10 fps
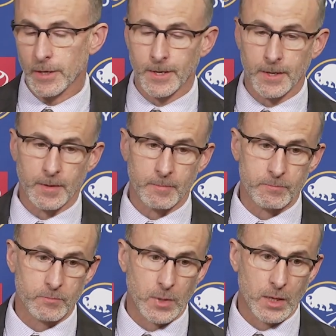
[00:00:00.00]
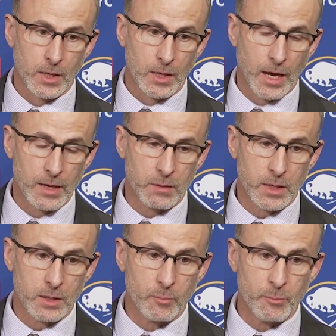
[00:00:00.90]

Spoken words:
I think the